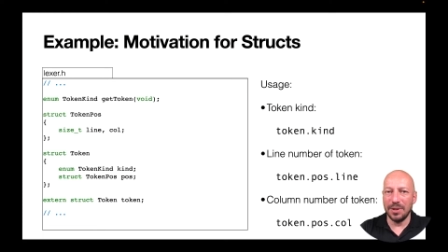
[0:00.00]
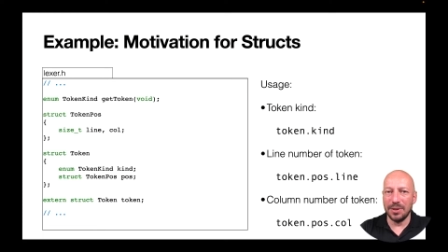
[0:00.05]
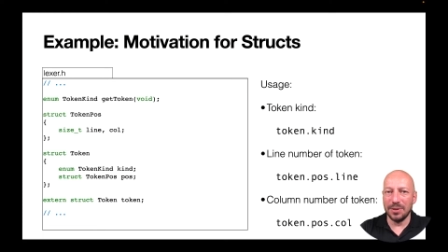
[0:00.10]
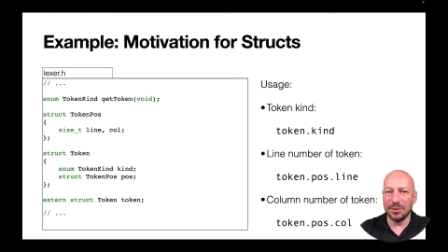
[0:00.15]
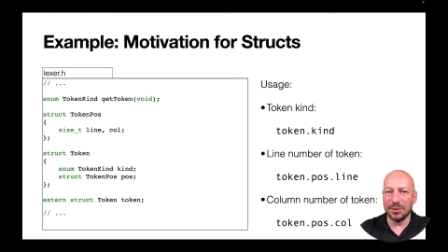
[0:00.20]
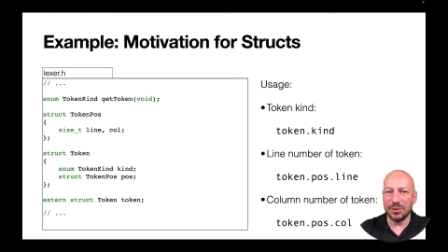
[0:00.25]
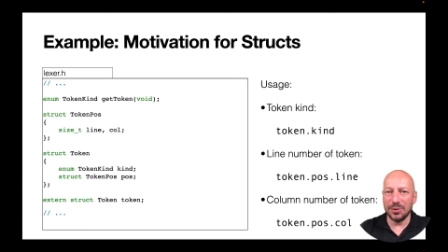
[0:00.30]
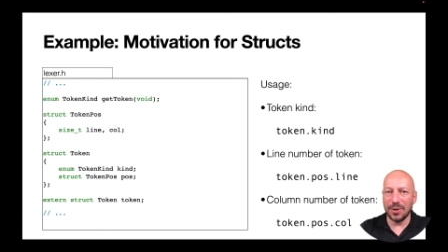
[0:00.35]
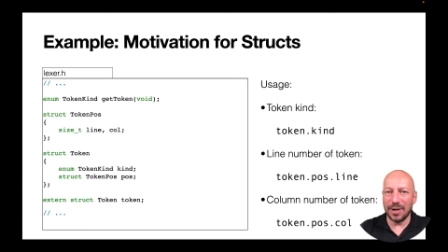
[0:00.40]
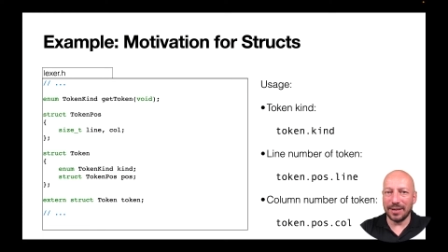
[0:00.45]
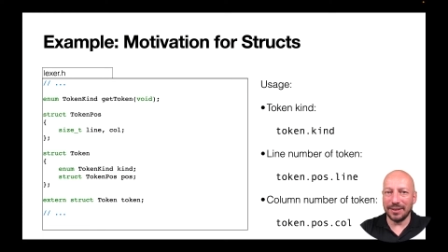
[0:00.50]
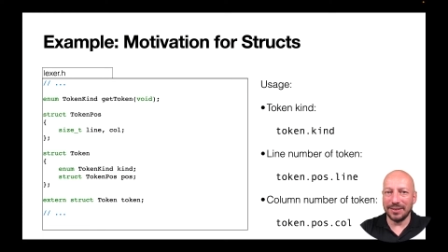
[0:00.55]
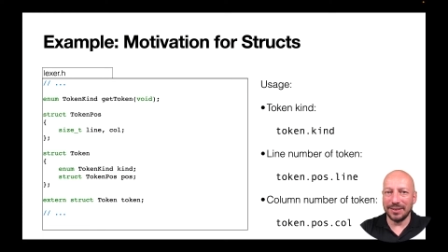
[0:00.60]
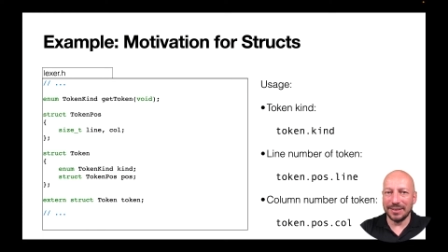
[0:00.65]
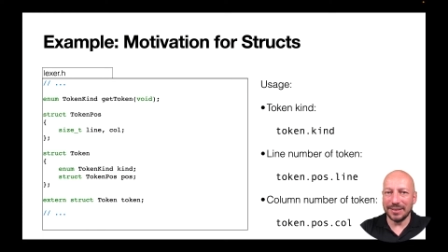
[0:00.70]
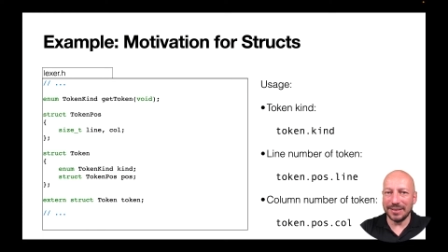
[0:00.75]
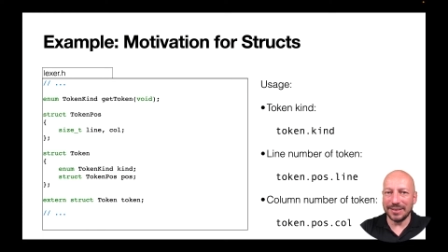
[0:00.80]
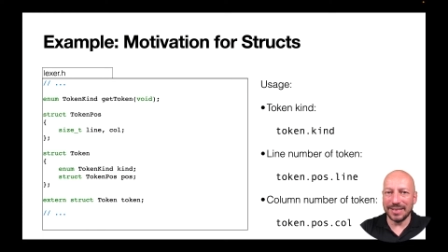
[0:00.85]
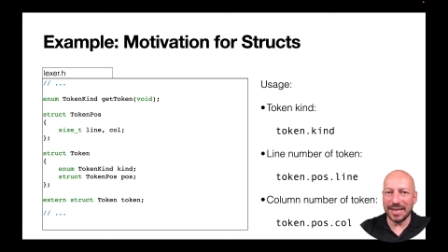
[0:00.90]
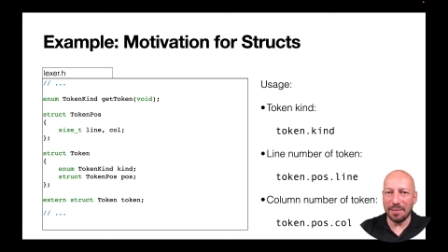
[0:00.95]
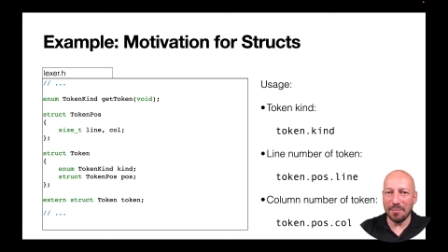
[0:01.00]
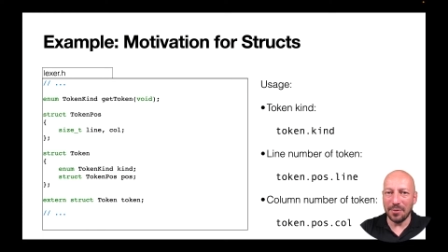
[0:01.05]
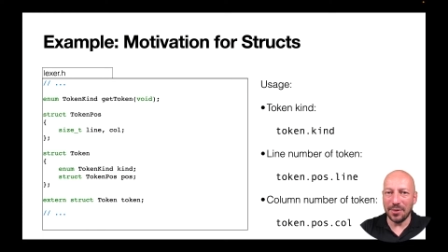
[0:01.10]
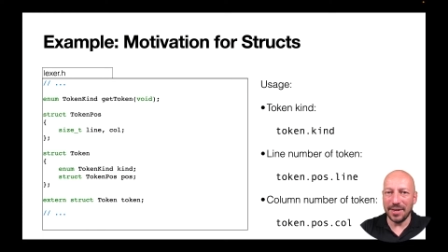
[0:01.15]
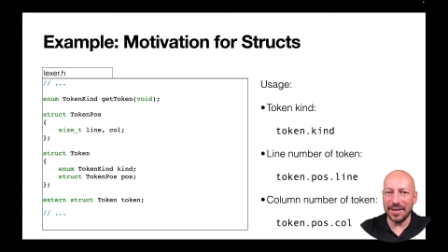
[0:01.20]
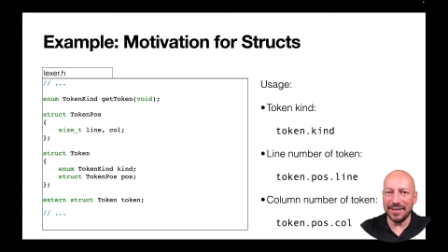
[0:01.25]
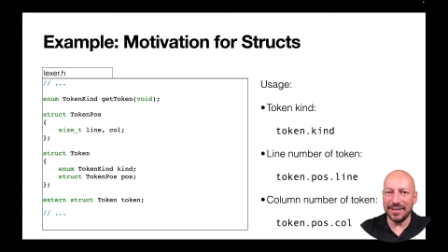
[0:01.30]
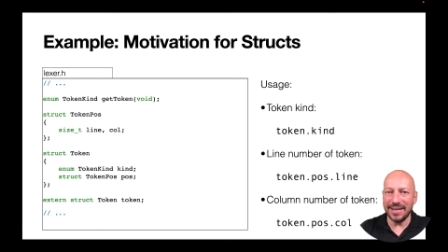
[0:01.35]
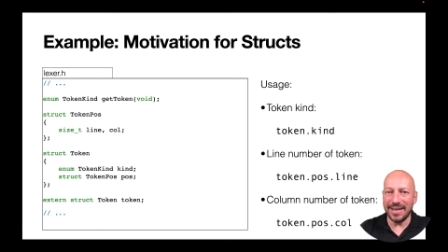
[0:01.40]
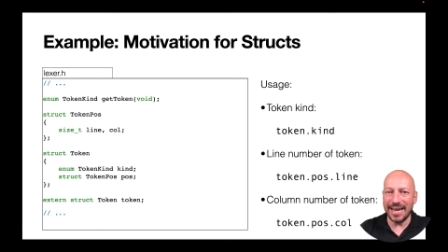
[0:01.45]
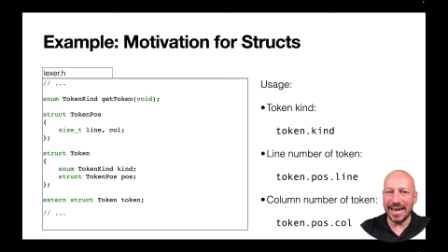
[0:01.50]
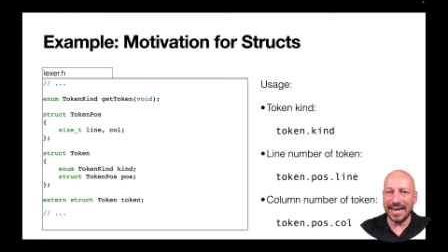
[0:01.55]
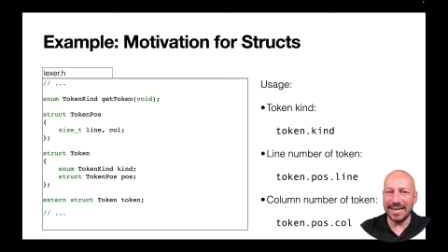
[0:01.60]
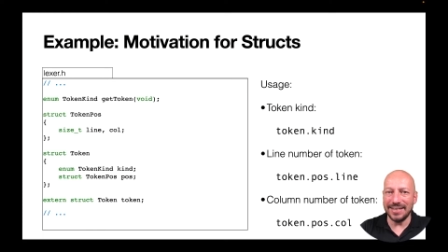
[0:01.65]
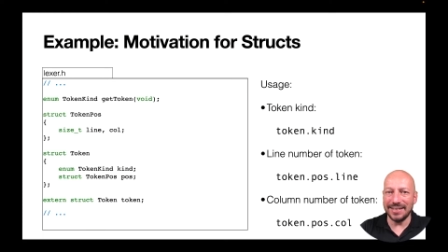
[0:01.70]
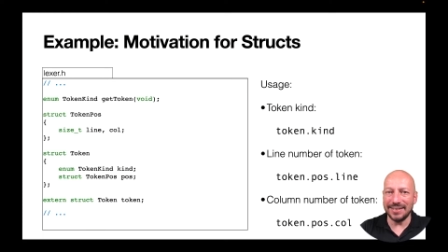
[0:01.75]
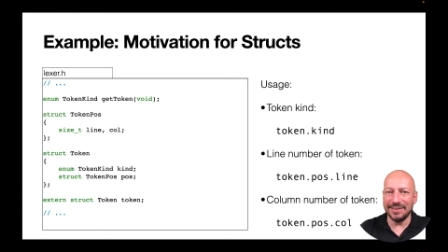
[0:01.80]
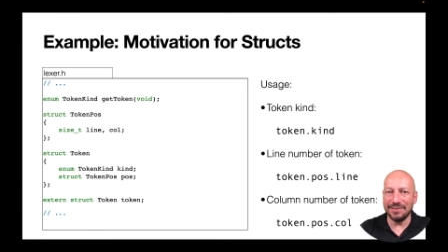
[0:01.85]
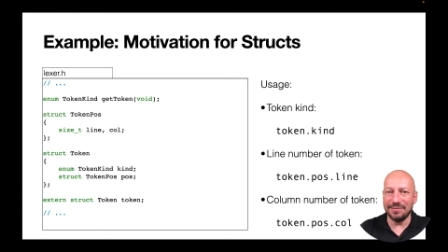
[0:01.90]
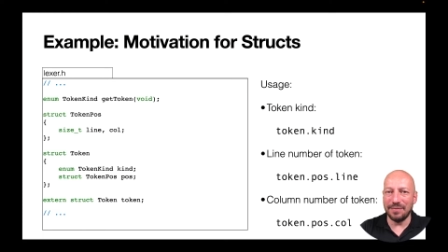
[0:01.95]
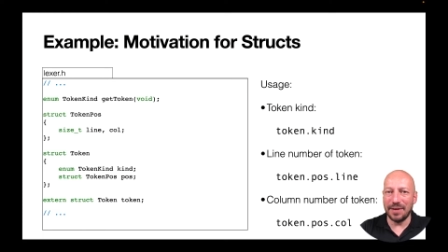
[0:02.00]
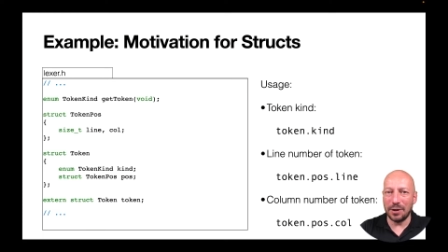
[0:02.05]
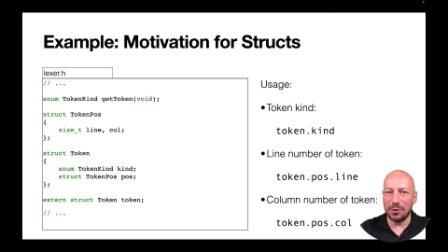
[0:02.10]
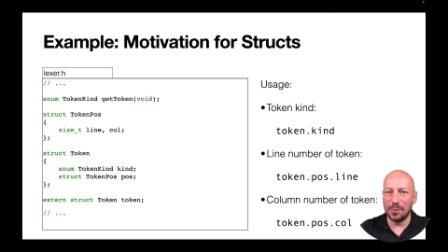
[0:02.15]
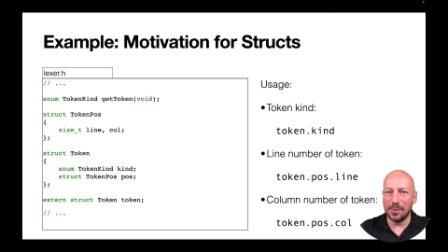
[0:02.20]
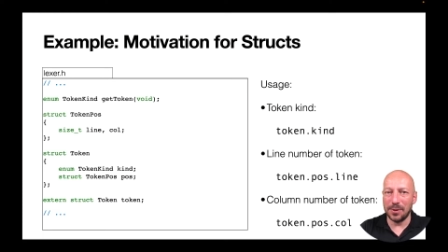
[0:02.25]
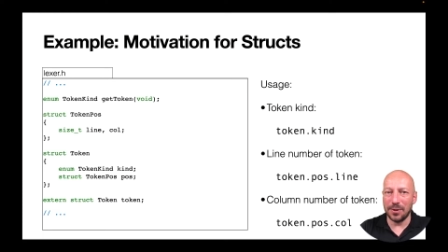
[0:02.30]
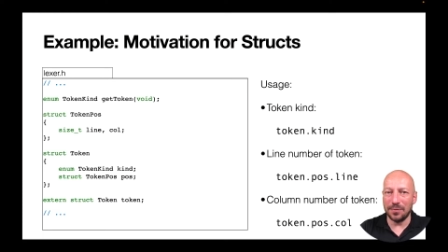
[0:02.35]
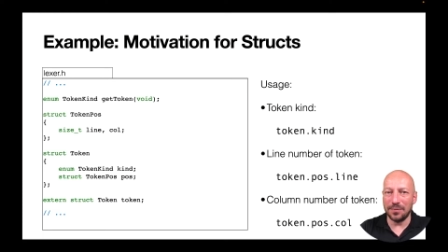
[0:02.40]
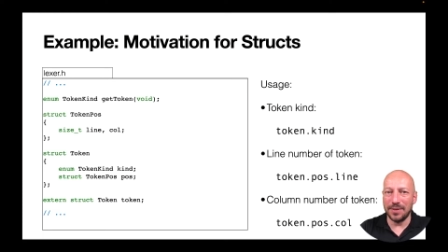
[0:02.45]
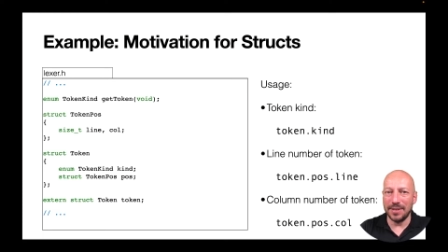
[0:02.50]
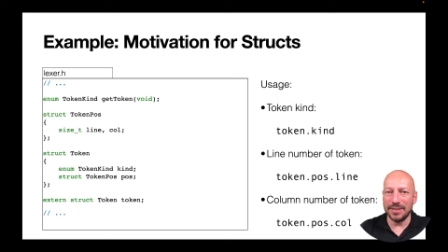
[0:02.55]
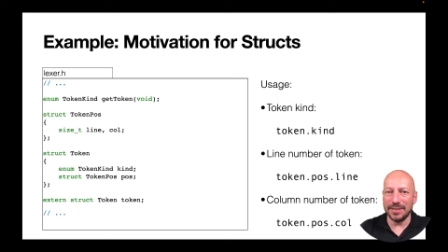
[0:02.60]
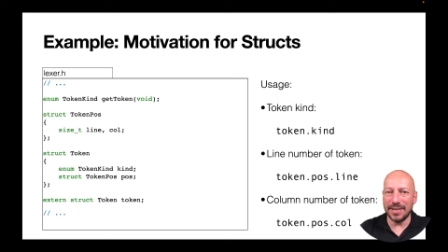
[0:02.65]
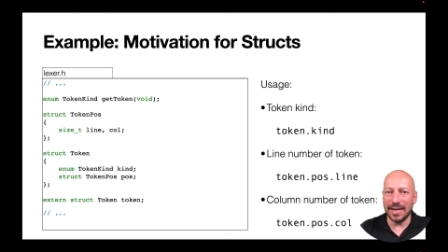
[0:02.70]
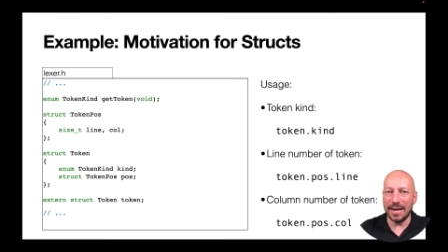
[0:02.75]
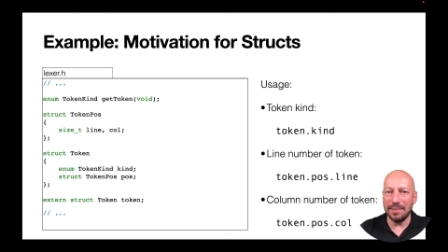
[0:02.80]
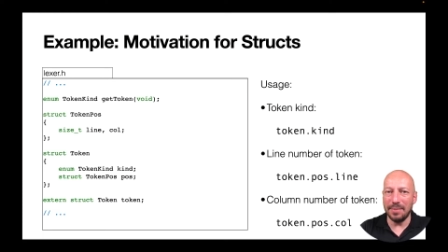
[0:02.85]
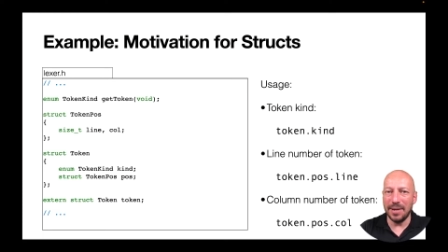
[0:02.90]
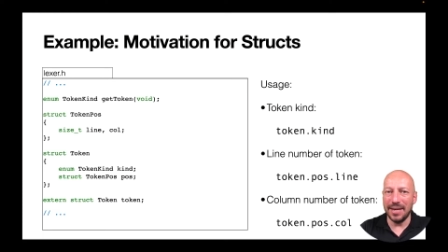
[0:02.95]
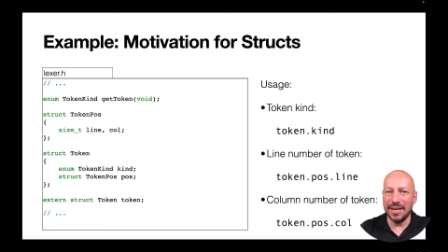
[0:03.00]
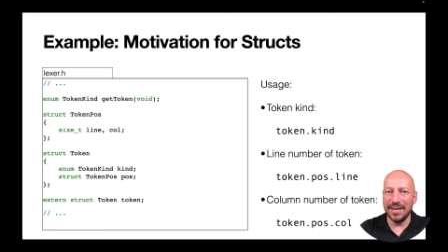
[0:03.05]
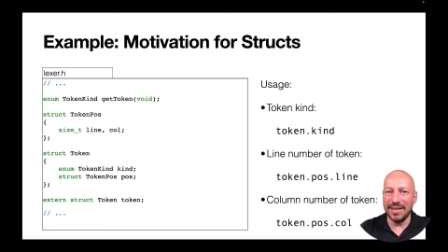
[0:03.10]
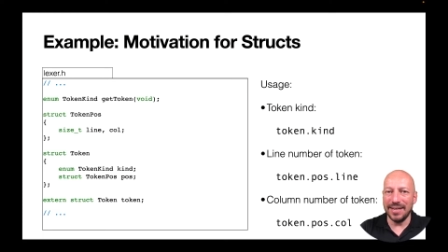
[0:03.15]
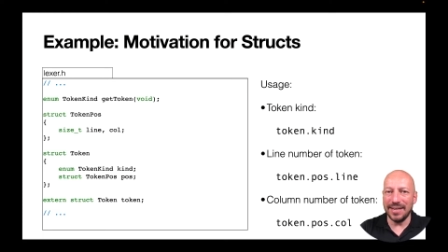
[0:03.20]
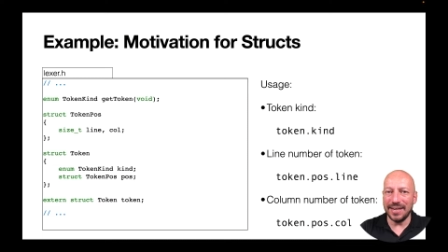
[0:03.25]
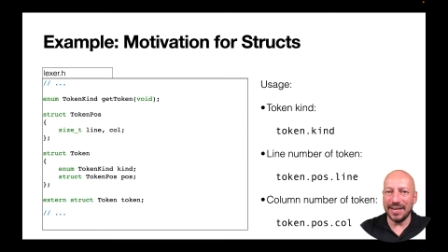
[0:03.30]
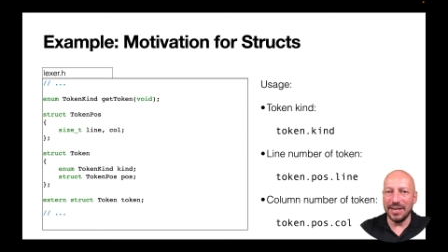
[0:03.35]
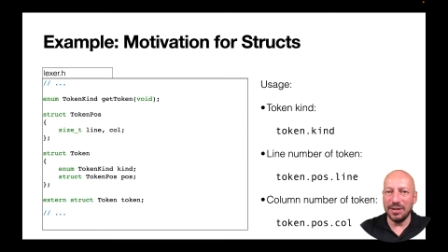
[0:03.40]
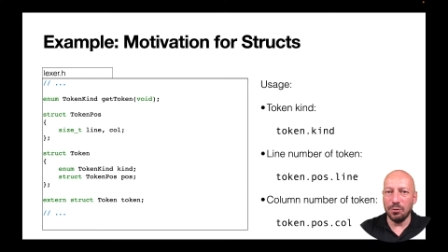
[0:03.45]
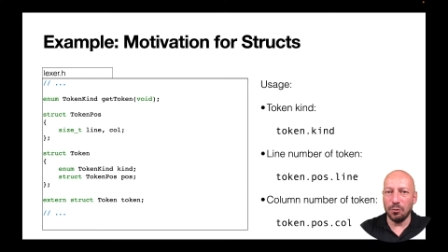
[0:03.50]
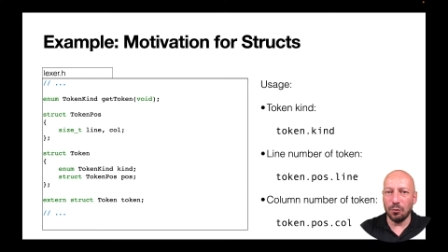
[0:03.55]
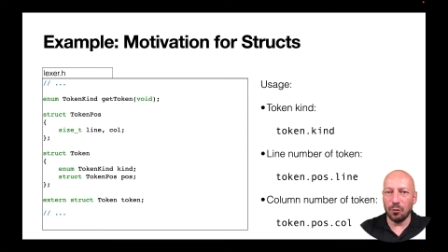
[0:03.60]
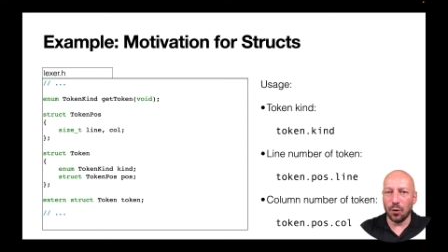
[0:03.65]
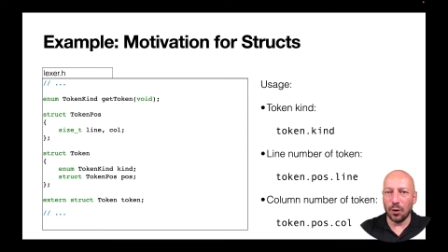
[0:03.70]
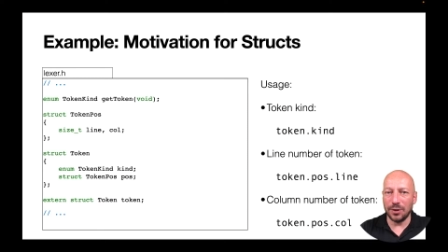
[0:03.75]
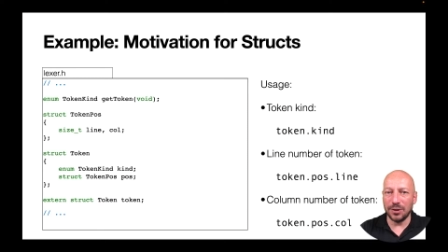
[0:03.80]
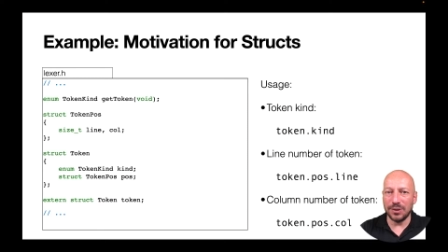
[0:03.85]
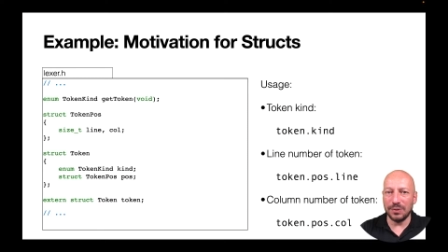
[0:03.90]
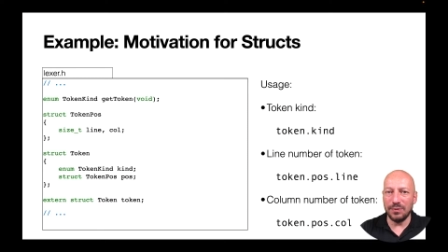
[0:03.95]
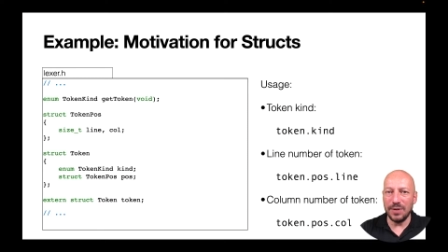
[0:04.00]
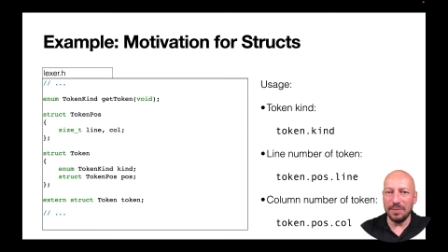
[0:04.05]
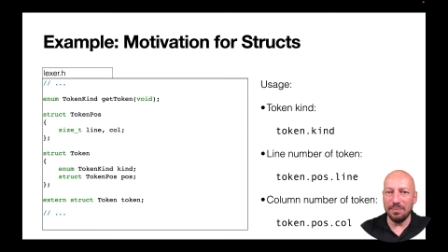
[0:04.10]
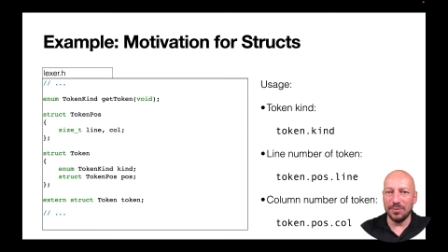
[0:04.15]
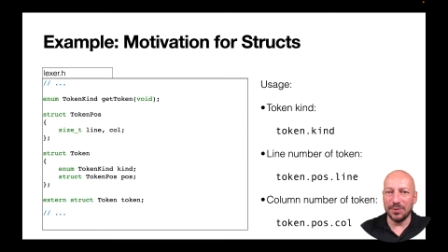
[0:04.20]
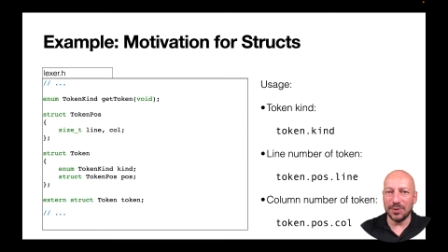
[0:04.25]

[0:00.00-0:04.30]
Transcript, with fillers: struct something and a variable of this type in one sweep.